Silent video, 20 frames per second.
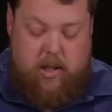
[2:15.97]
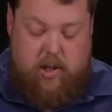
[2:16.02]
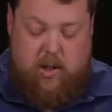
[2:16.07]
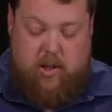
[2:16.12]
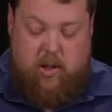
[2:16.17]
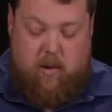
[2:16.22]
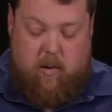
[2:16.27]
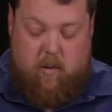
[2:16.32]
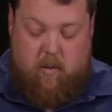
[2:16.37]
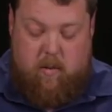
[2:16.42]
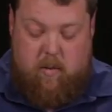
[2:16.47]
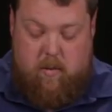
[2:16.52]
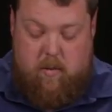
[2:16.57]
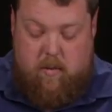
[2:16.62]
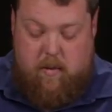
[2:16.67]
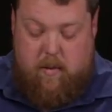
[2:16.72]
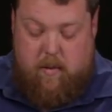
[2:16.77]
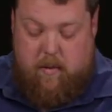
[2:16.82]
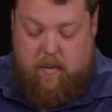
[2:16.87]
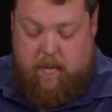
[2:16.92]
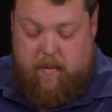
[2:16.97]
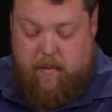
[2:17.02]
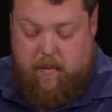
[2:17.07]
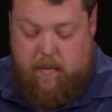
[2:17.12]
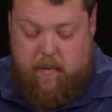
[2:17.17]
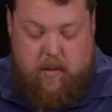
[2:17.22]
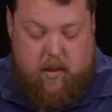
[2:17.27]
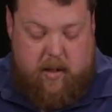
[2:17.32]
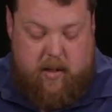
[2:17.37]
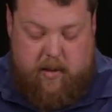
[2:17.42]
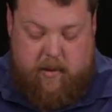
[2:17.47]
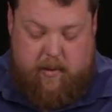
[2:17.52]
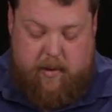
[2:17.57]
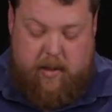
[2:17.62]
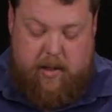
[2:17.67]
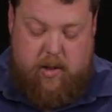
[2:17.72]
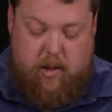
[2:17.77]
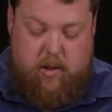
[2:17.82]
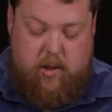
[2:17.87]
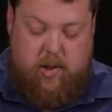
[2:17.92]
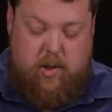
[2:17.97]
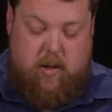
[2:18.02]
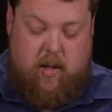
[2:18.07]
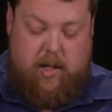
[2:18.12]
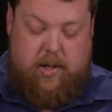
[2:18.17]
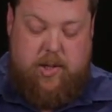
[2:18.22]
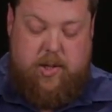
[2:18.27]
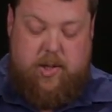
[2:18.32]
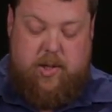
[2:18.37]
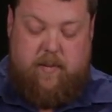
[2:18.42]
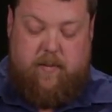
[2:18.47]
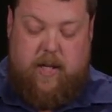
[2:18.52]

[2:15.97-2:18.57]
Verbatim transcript: So in, in your instructions,